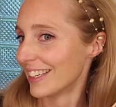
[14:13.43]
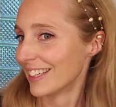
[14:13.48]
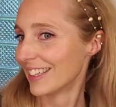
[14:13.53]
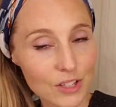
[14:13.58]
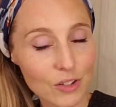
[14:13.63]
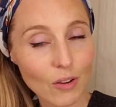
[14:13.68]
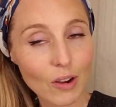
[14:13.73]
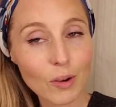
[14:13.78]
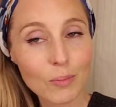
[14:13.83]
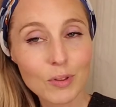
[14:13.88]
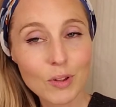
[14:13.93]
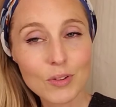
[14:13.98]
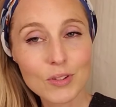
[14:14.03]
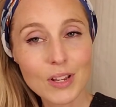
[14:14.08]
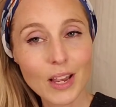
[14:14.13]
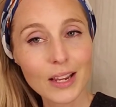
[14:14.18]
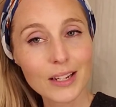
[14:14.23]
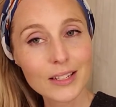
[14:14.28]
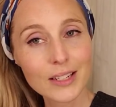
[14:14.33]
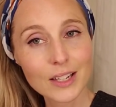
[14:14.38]
So I hope those
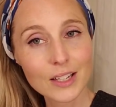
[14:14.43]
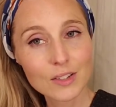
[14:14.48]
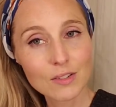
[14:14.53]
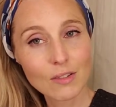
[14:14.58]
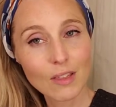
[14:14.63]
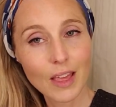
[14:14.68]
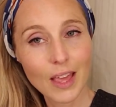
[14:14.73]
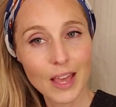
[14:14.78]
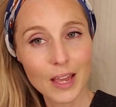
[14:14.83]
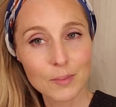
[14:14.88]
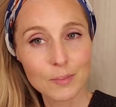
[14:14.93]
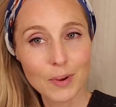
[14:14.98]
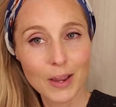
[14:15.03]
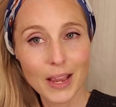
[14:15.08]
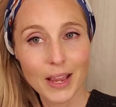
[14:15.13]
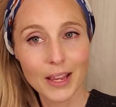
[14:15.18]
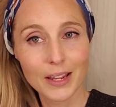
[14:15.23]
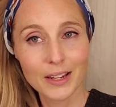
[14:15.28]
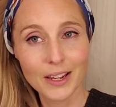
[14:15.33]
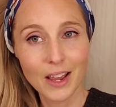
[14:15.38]
ideas of the
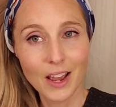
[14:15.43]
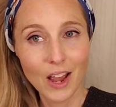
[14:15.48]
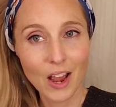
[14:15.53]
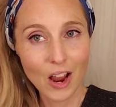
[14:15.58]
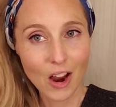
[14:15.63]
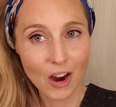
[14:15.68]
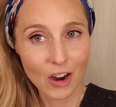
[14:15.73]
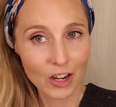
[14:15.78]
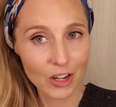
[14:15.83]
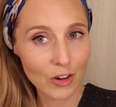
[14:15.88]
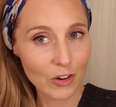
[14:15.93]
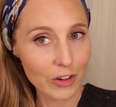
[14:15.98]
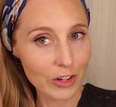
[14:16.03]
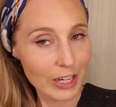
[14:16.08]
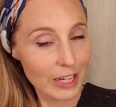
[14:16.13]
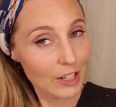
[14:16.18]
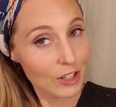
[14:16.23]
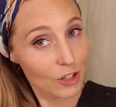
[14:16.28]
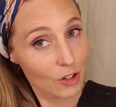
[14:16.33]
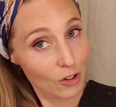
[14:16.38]
headband are going to
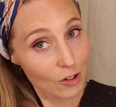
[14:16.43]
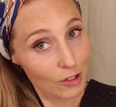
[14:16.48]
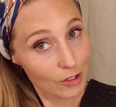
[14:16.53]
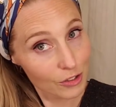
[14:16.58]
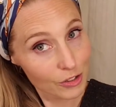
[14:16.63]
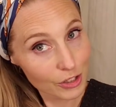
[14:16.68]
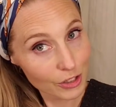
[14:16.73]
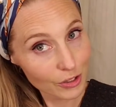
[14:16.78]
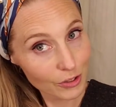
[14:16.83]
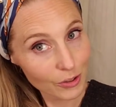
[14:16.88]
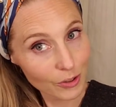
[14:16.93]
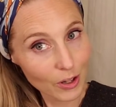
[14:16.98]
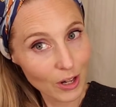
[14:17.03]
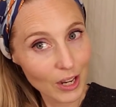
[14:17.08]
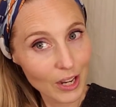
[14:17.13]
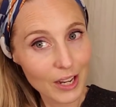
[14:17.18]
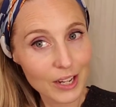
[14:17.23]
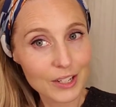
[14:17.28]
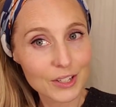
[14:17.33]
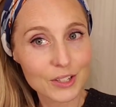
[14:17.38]
encourage you
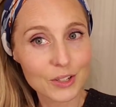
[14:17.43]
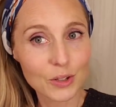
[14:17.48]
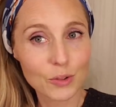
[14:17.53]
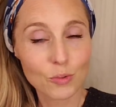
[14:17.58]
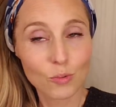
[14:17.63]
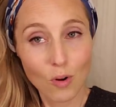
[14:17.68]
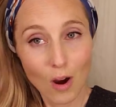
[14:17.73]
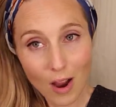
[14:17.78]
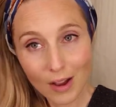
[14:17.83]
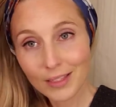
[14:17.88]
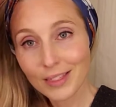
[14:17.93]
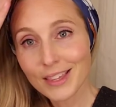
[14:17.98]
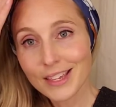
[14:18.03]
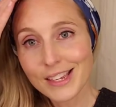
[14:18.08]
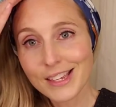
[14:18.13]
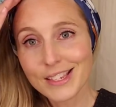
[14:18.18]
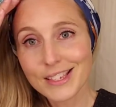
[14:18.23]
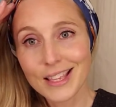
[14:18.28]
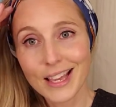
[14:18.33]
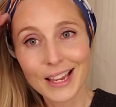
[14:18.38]
to rock
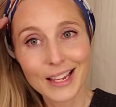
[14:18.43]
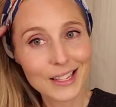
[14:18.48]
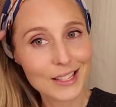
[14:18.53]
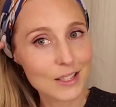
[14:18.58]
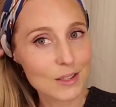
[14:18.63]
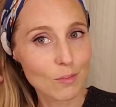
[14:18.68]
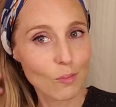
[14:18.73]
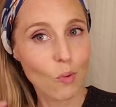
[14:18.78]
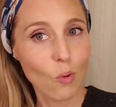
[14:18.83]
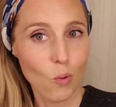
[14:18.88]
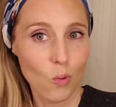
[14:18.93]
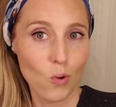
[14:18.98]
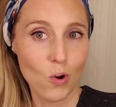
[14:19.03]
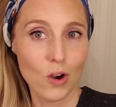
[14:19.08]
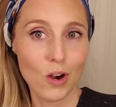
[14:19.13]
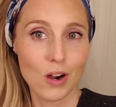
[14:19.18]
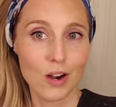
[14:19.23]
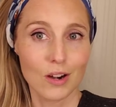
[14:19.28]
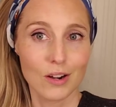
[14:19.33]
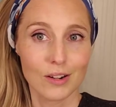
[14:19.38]
these things
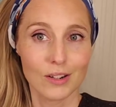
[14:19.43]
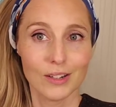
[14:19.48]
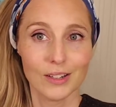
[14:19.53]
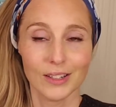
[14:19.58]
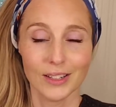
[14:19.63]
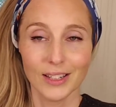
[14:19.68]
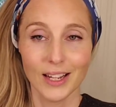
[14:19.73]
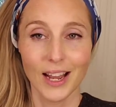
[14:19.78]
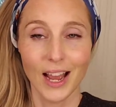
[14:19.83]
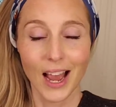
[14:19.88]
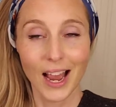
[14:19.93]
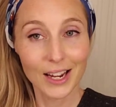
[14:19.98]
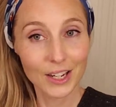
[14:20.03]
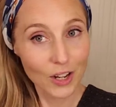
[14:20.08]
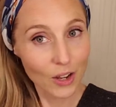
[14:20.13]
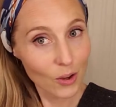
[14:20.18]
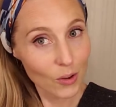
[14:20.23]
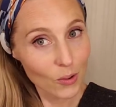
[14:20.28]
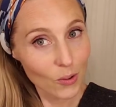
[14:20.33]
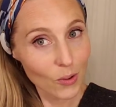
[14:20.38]
more. I
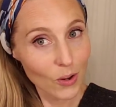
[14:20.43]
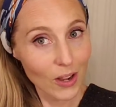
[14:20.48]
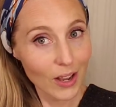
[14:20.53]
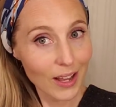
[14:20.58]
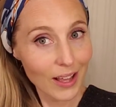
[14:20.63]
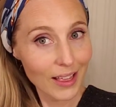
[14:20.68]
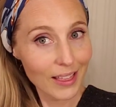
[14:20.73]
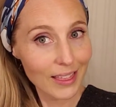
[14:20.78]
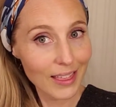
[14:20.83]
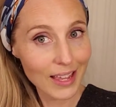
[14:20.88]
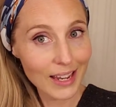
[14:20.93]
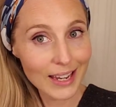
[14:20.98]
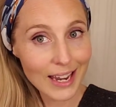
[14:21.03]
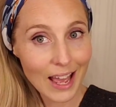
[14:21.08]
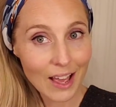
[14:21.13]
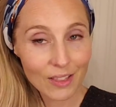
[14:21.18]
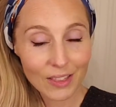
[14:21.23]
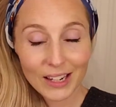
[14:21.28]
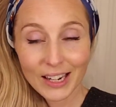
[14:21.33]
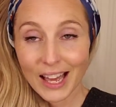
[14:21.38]
know that
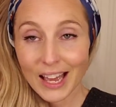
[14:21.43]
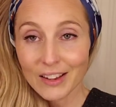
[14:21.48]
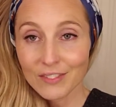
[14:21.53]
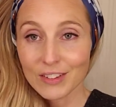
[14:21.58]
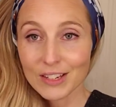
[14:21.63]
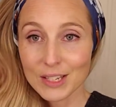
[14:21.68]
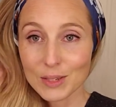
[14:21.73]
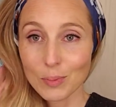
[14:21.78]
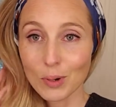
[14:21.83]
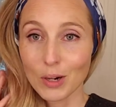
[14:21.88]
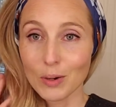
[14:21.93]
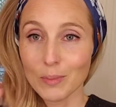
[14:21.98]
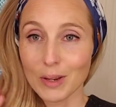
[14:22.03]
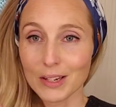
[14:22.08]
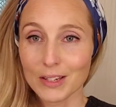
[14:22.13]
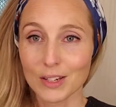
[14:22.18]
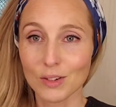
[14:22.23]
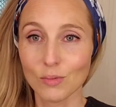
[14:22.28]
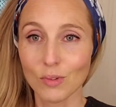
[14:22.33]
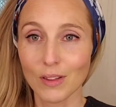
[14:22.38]
now that I've
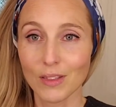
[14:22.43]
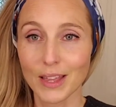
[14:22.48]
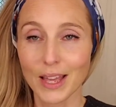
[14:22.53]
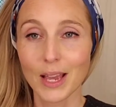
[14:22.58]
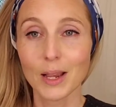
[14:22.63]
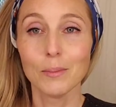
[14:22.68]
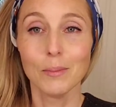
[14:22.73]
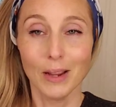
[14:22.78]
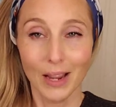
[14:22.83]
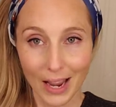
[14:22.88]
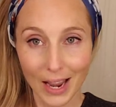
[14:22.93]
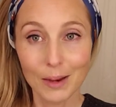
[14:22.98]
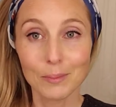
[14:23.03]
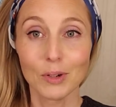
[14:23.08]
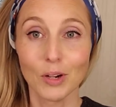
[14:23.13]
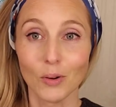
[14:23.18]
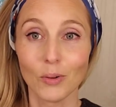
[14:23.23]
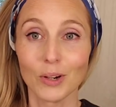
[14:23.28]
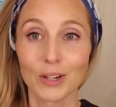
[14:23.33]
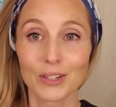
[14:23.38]
experimented with them, I'm
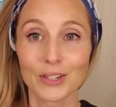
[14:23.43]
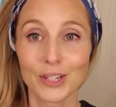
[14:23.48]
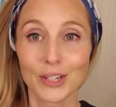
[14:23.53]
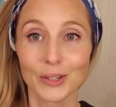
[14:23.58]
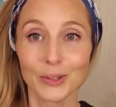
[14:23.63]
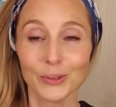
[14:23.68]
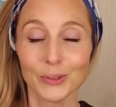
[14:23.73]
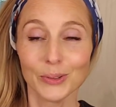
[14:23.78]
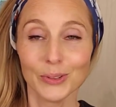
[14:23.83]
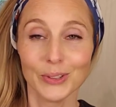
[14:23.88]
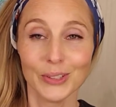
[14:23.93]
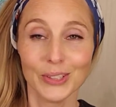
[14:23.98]
going to.